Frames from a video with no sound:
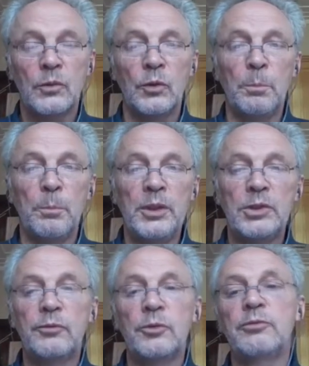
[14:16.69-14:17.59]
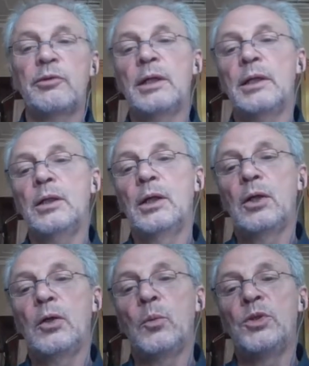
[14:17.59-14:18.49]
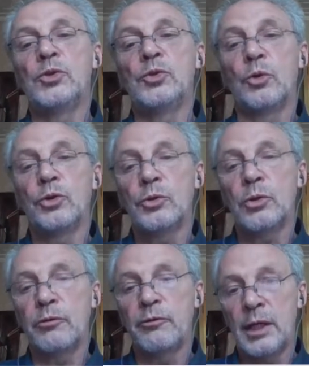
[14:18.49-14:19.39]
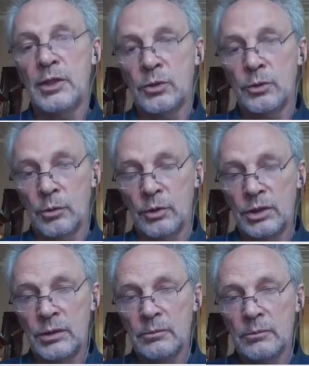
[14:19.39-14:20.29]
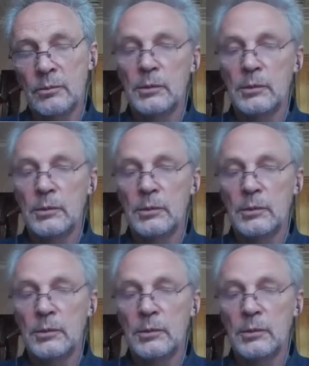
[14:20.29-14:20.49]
the peach fruit fly, which is also of Asian origin,